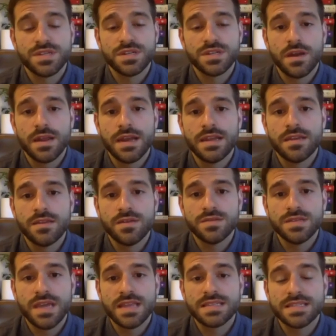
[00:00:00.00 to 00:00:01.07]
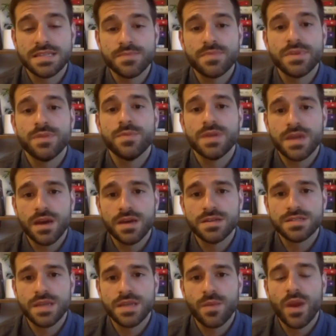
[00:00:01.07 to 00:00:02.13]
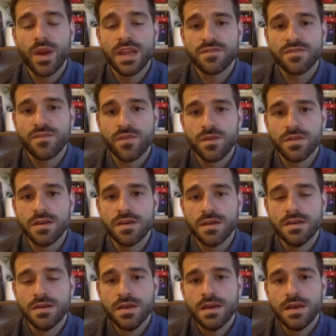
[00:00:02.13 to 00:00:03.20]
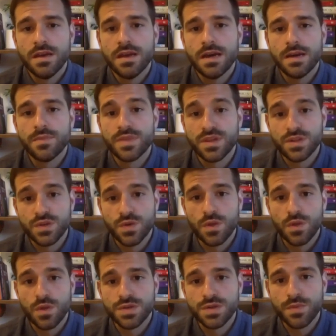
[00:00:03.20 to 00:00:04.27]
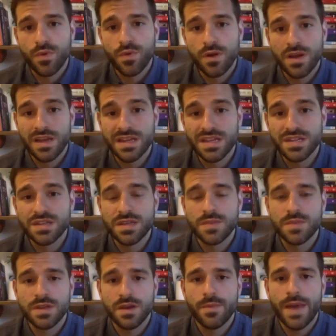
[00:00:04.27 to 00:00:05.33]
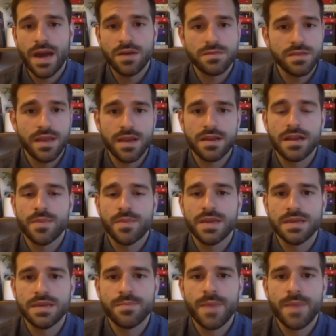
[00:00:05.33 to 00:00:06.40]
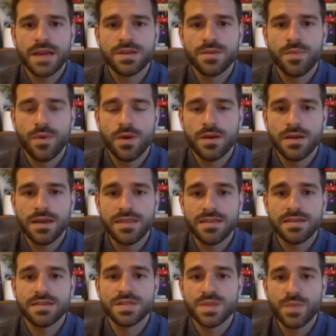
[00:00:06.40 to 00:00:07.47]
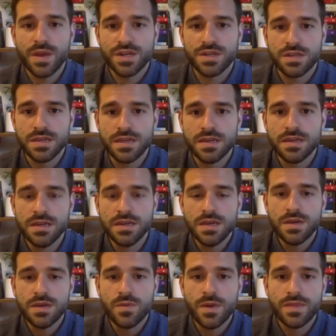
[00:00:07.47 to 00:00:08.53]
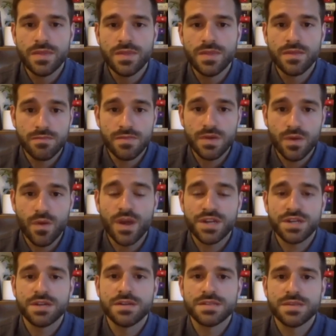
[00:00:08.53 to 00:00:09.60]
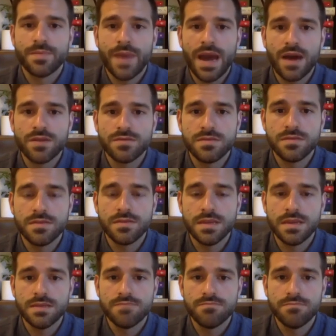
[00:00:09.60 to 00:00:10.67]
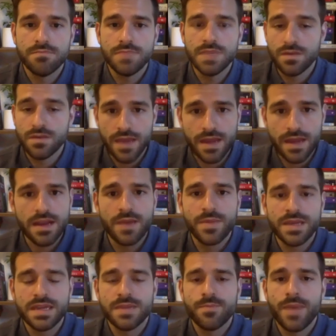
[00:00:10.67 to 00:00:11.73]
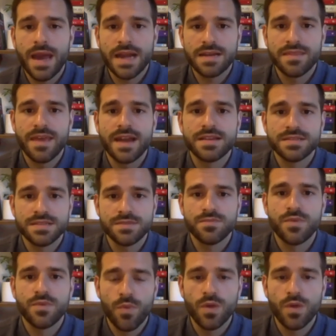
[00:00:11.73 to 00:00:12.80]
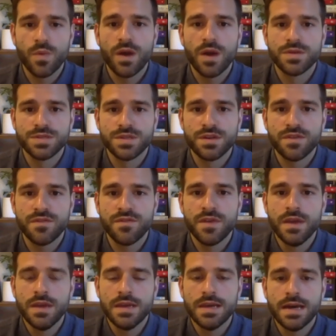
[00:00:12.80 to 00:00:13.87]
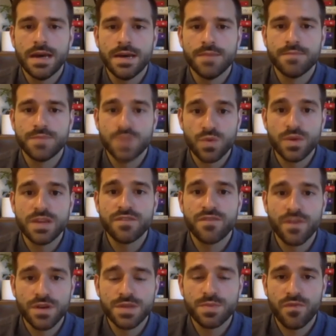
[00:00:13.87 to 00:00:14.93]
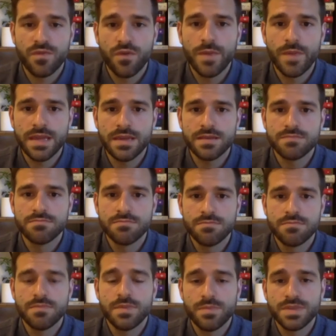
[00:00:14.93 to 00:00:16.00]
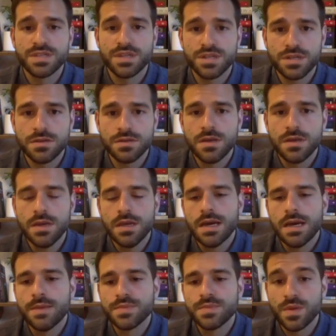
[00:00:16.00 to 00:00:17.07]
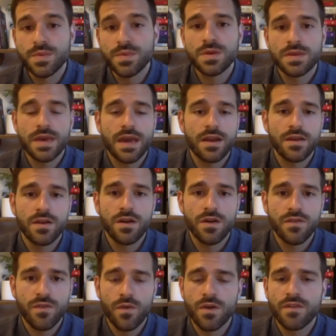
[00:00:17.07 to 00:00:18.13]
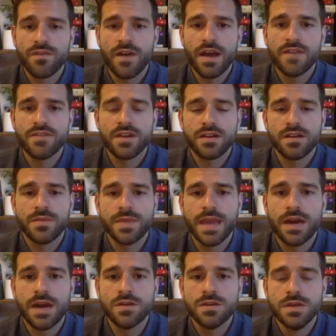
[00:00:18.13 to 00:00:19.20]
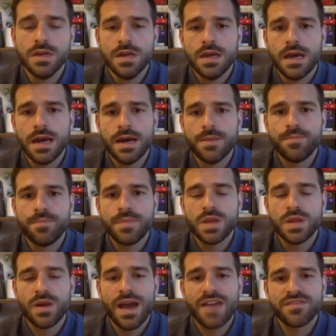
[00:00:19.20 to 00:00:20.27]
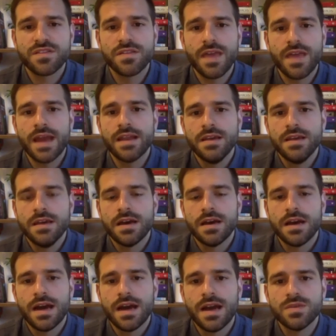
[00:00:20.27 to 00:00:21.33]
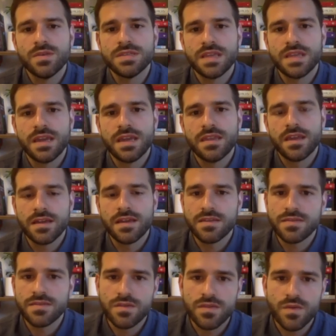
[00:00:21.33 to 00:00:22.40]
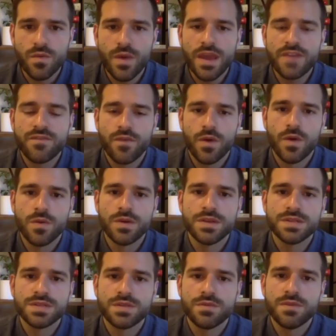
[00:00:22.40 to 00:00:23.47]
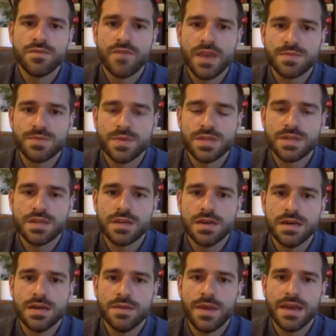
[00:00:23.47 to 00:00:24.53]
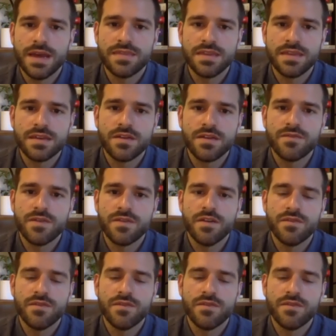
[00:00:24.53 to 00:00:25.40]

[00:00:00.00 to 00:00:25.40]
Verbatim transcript: on any of those yet, simply because I'm waiting for the um, the controller's report on each of them to come out, the economic impact report. I think especially when the, the question is about the you know the economic impact, that is a report we all deserve um, to read first before making a position. Um, so I'm doing that on all four or five that are coming out. Um, you know, after that. Uh, I would say that I think that the way forward is through investment. Um, I think of, of